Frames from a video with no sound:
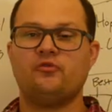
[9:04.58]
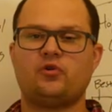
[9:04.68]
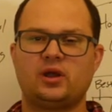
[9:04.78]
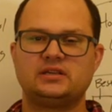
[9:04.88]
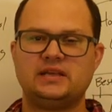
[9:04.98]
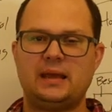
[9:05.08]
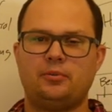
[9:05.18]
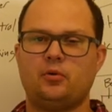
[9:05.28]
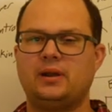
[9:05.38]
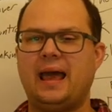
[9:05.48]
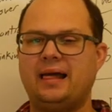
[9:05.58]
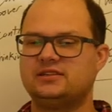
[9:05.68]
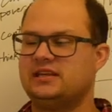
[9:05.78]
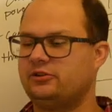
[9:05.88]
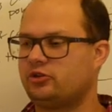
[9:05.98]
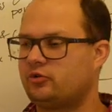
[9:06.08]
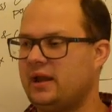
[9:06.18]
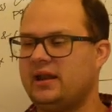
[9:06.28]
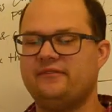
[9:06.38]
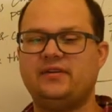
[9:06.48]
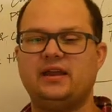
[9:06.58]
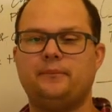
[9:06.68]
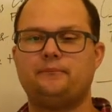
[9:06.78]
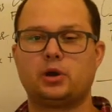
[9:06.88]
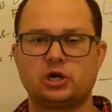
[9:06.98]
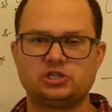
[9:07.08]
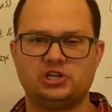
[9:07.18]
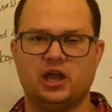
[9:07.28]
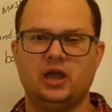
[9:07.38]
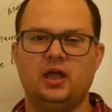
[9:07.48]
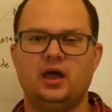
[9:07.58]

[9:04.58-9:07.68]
For example, when Alexander the Great invaded Persia,